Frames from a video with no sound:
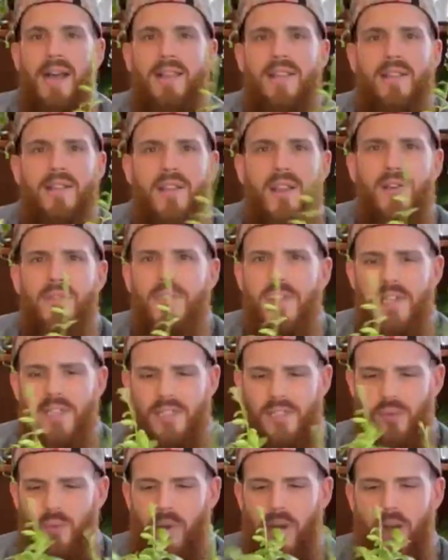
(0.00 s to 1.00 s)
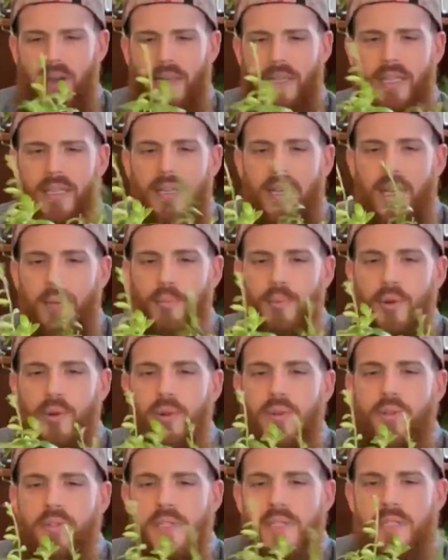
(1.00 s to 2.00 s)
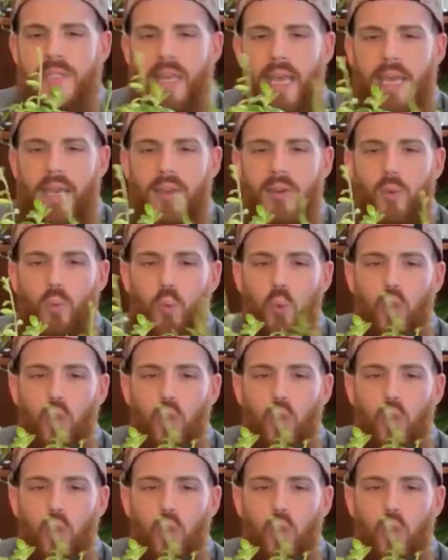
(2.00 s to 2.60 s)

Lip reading: I love this one. It produces like